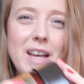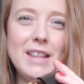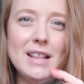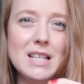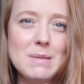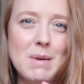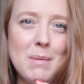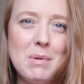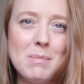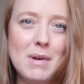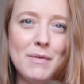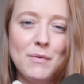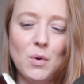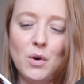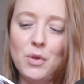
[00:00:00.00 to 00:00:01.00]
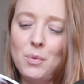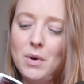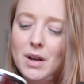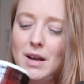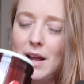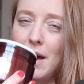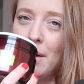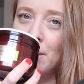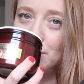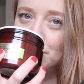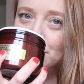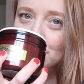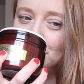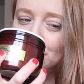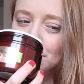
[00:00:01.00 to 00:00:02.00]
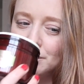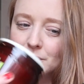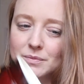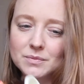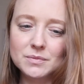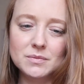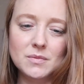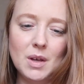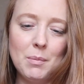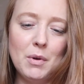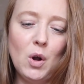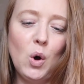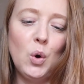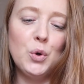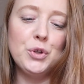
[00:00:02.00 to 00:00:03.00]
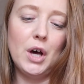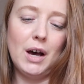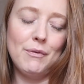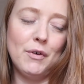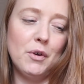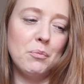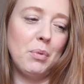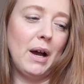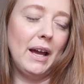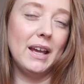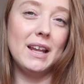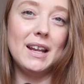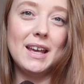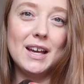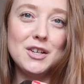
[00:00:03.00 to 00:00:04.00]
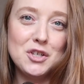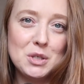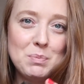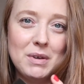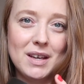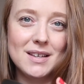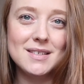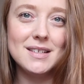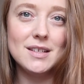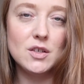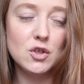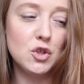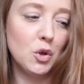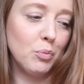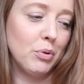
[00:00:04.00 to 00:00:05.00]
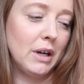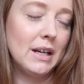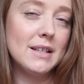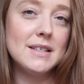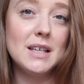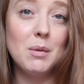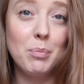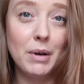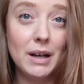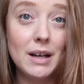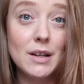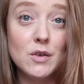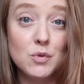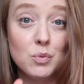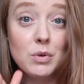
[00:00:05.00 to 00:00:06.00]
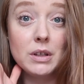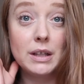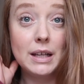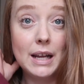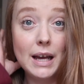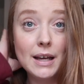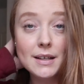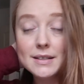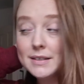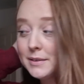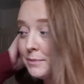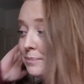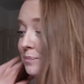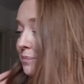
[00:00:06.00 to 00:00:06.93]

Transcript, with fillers: I think this might be my fourth one now. I'm gonna hold off on buying it again just because it is so pricey, but it is really nice.